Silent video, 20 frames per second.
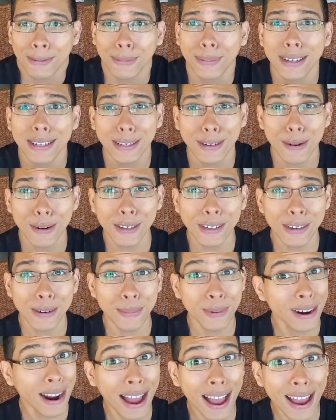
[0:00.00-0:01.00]
Let's go into
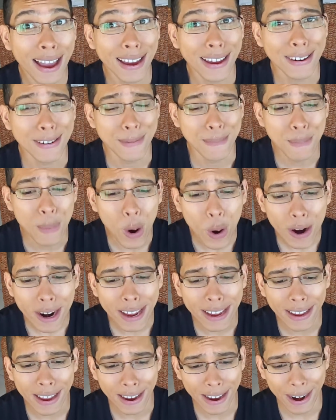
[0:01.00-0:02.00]
number 9,
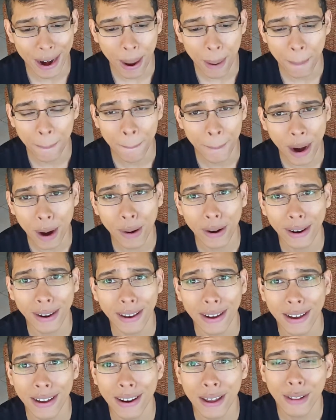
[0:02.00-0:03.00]
Morning in
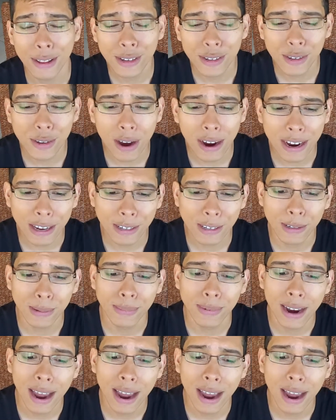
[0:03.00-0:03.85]
America. Now this song has some